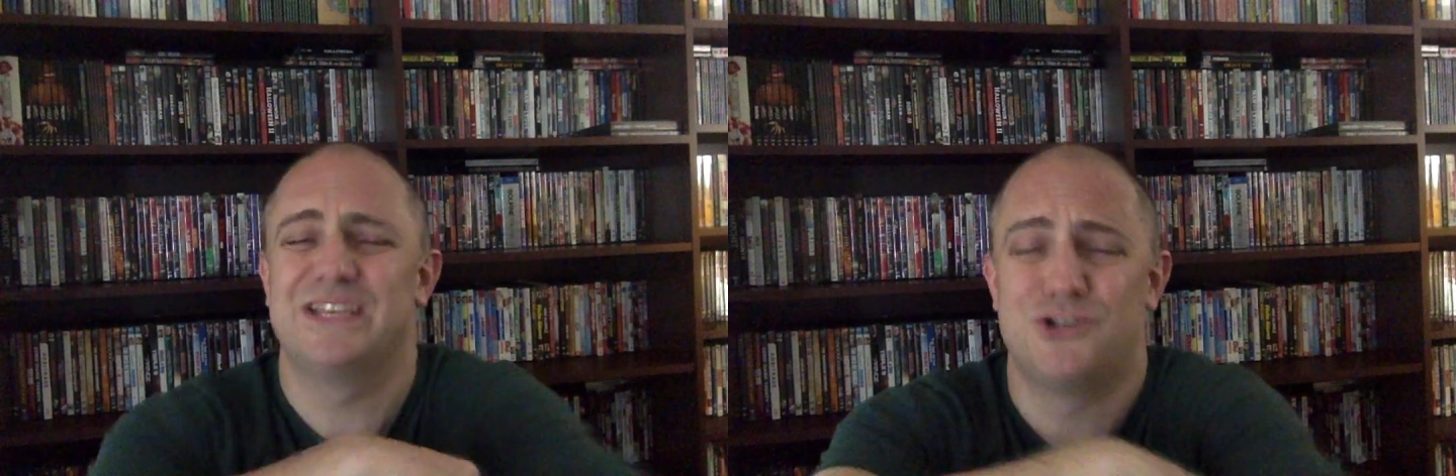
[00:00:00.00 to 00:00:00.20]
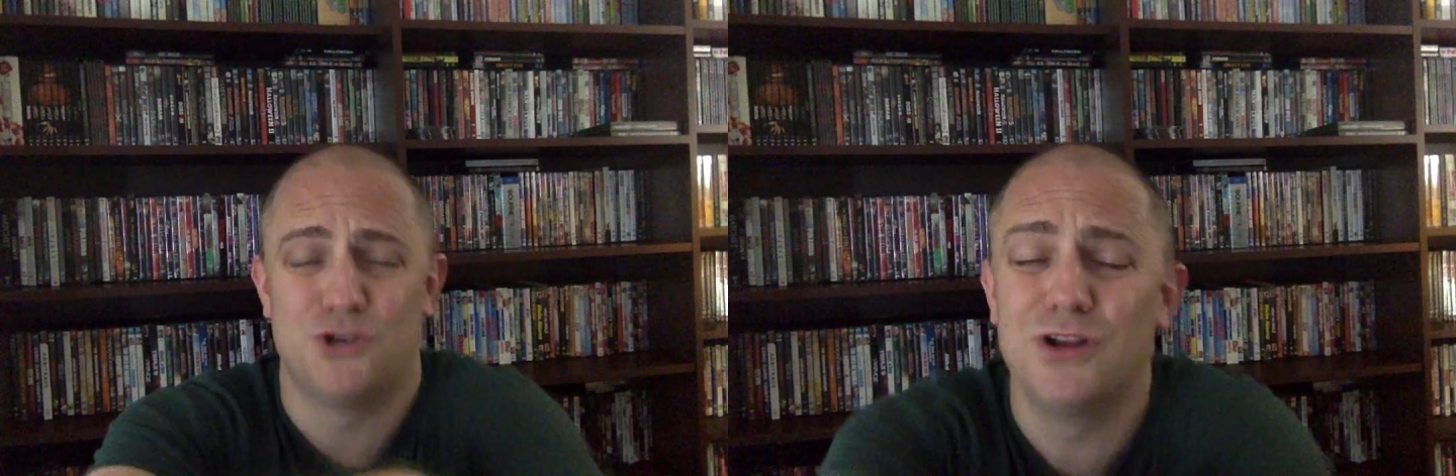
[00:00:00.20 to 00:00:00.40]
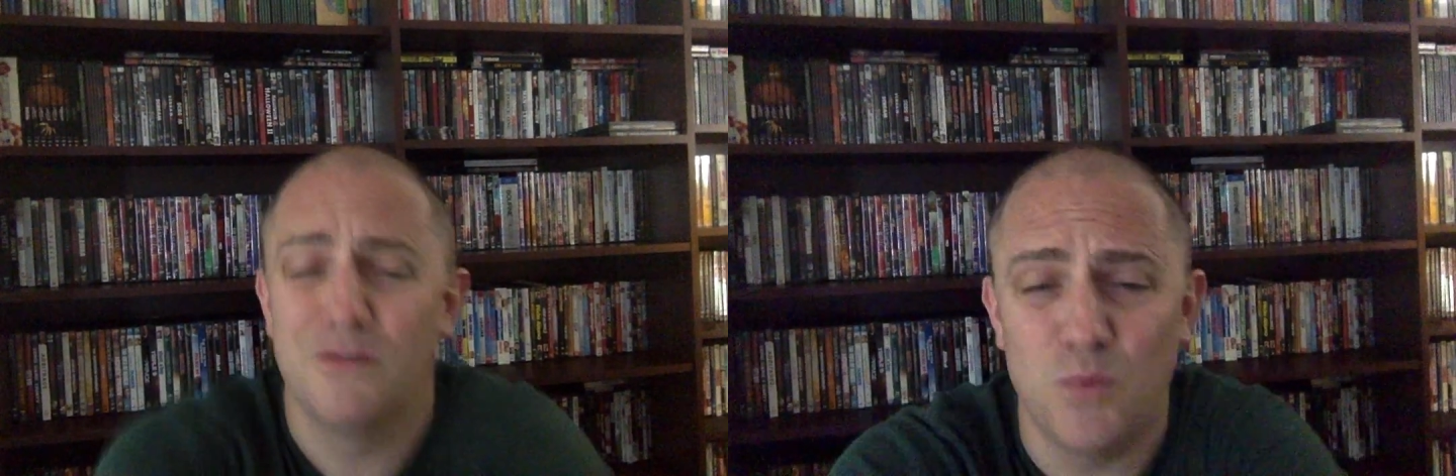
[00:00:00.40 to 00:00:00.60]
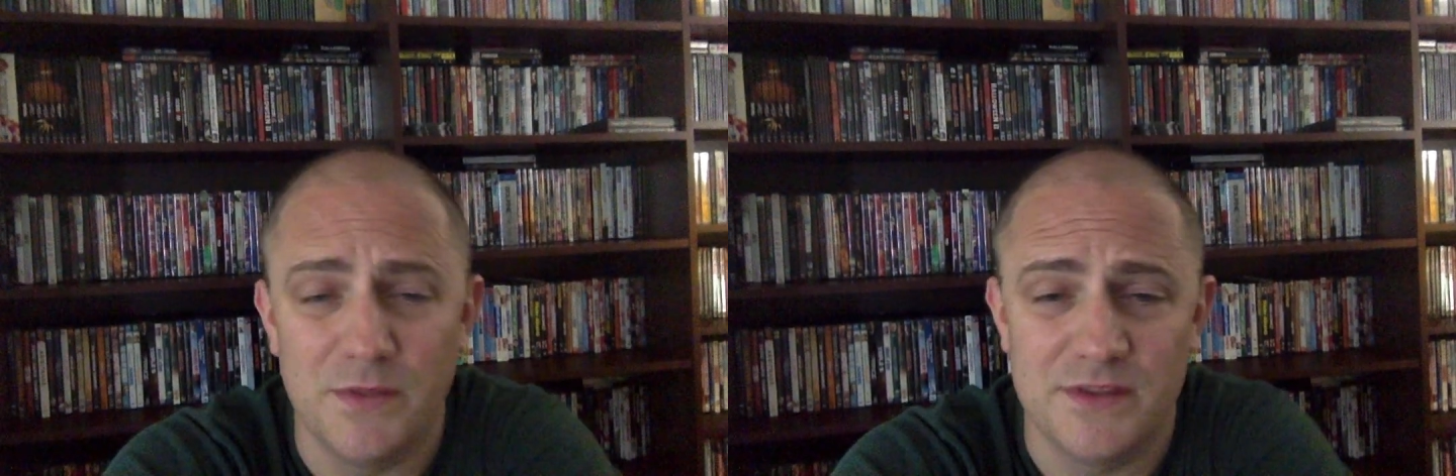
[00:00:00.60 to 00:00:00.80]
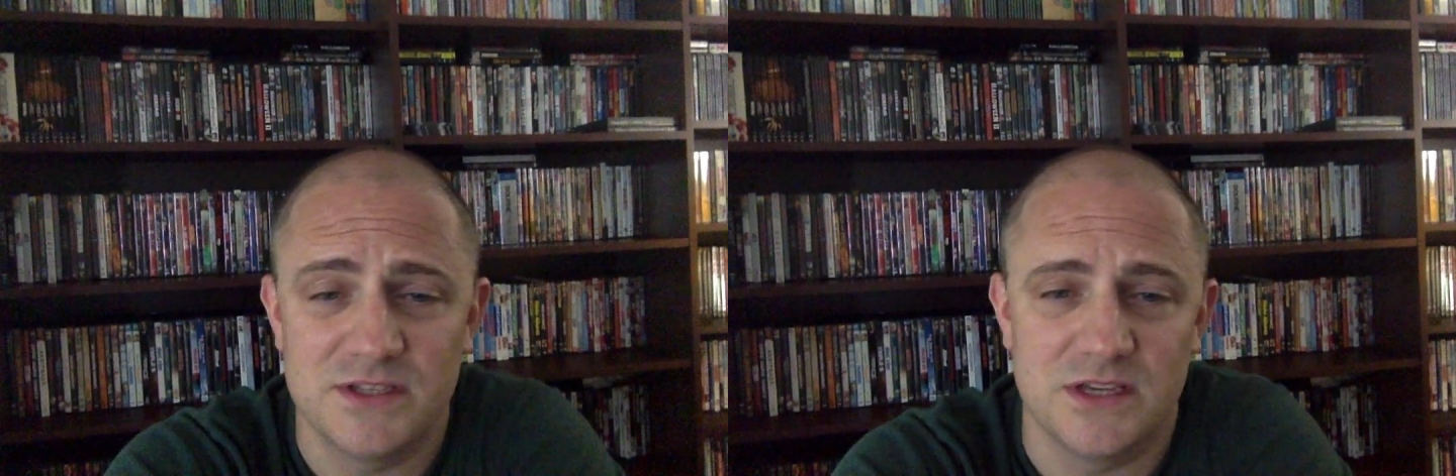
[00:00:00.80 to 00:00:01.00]
They should have
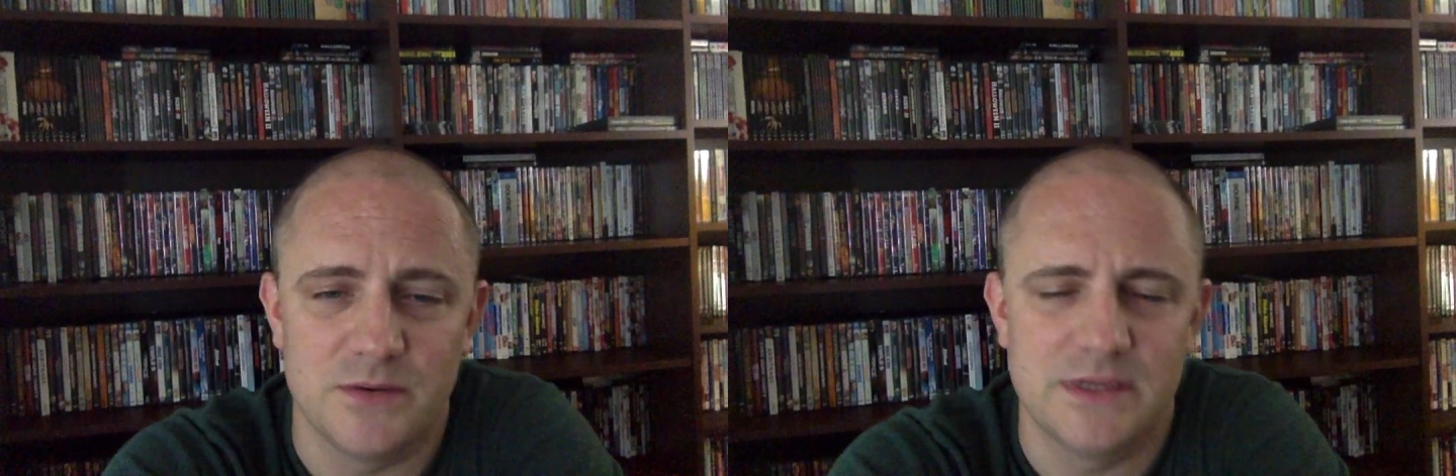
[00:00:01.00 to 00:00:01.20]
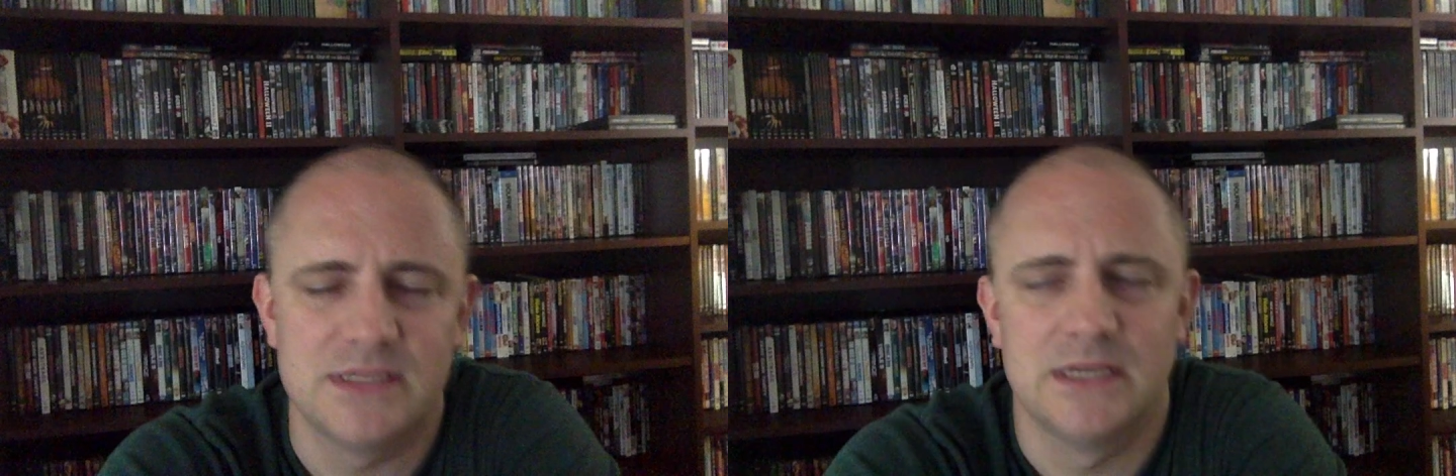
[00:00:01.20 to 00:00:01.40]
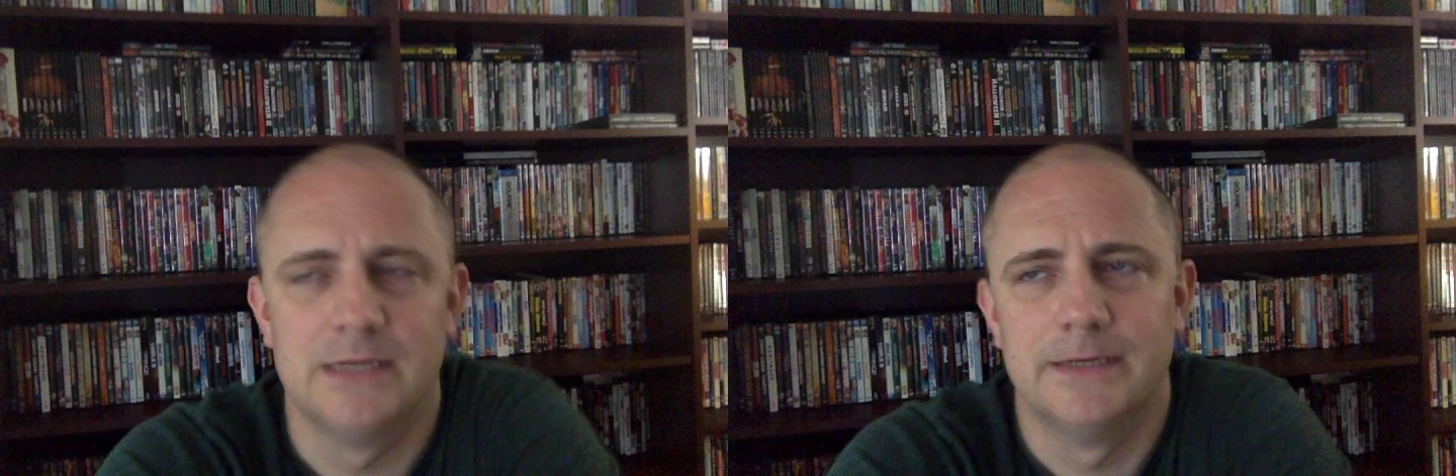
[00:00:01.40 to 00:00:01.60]
won this series.